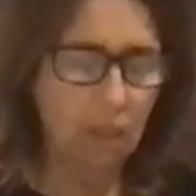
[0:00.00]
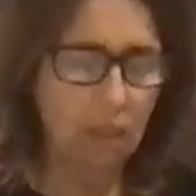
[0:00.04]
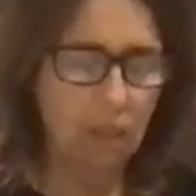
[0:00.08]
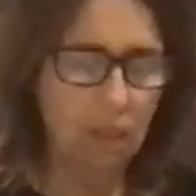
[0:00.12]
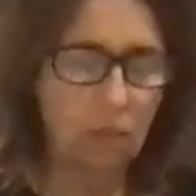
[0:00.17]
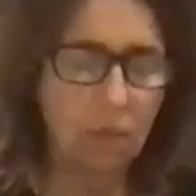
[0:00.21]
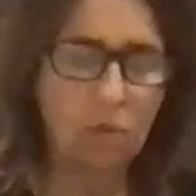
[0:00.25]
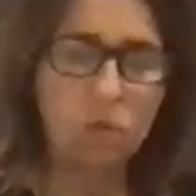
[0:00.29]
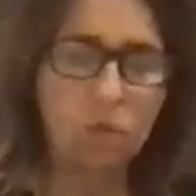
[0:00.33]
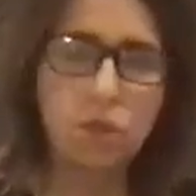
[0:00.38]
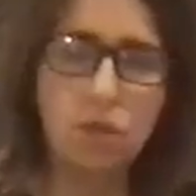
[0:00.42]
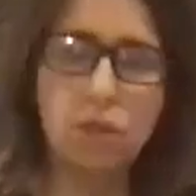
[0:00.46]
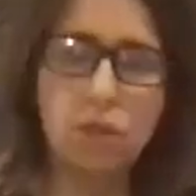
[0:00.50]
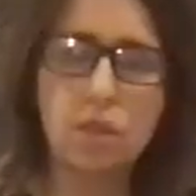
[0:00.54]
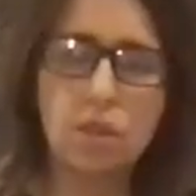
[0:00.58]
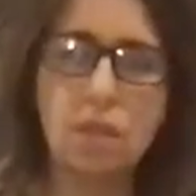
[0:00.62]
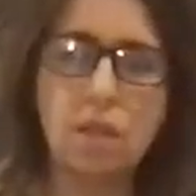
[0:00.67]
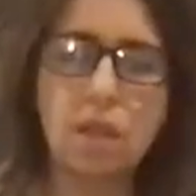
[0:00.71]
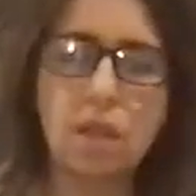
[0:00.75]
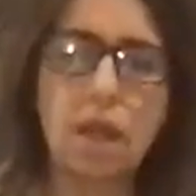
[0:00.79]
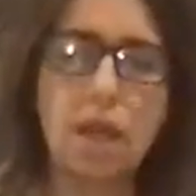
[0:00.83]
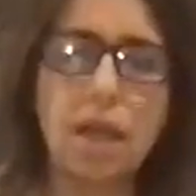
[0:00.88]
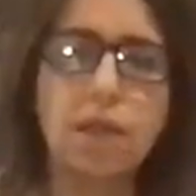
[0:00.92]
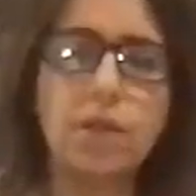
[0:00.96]
who, just
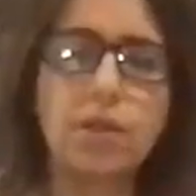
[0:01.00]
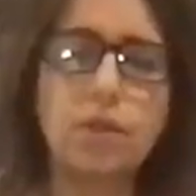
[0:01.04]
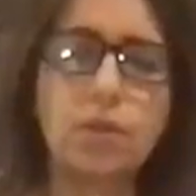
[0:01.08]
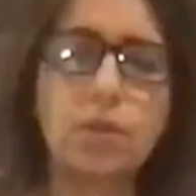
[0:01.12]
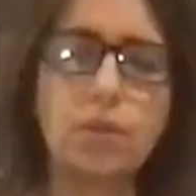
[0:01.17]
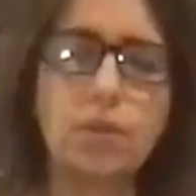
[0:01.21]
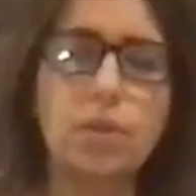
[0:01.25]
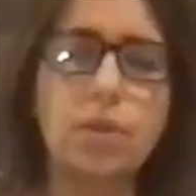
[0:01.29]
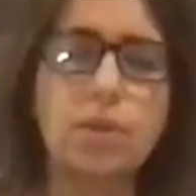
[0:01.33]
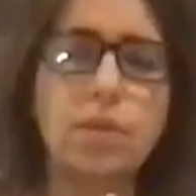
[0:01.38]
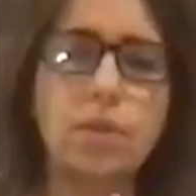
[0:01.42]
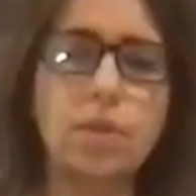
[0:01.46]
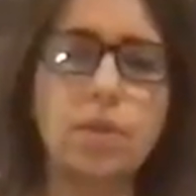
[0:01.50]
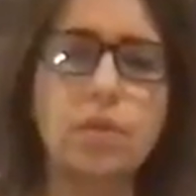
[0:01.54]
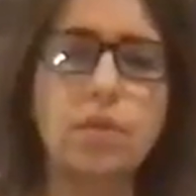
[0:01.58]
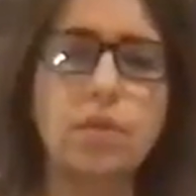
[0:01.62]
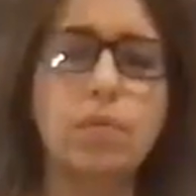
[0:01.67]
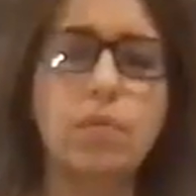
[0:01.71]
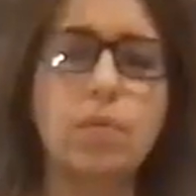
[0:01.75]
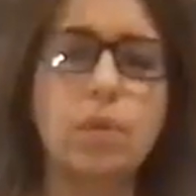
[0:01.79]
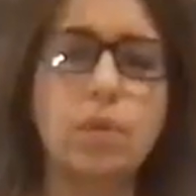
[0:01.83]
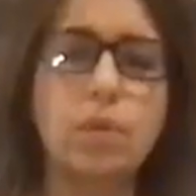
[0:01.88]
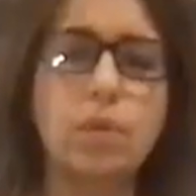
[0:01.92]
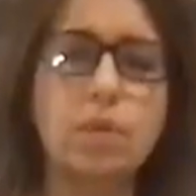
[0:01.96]
like
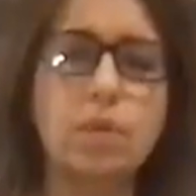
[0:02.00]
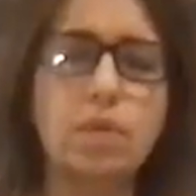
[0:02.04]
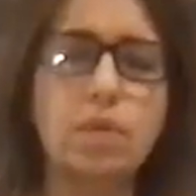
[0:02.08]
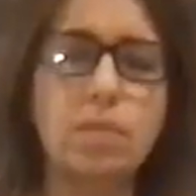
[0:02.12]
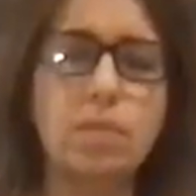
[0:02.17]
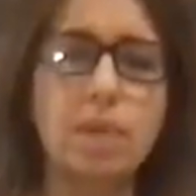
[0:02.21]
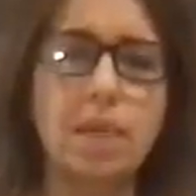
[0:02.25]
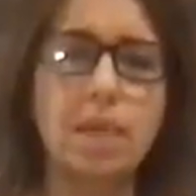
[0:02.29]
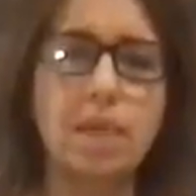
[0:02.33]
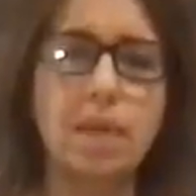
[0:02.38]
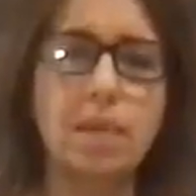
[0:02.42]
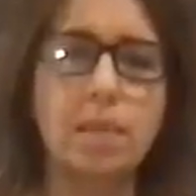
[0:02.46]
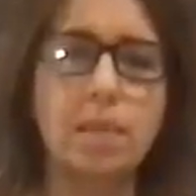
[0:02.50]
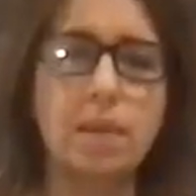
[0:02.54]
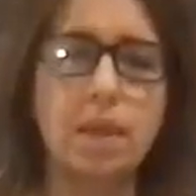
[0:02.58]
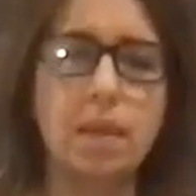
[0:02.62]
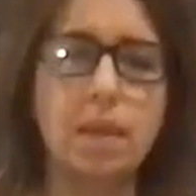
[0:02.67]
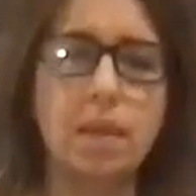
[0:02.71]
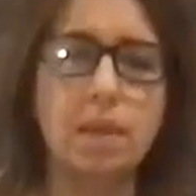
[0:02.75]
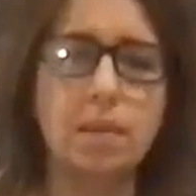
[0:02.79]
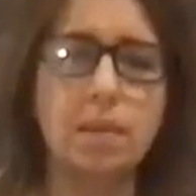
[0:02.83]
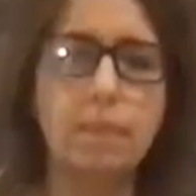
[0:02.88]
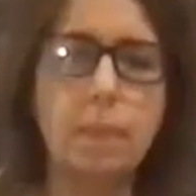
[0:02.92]
yourself, wants to be happy,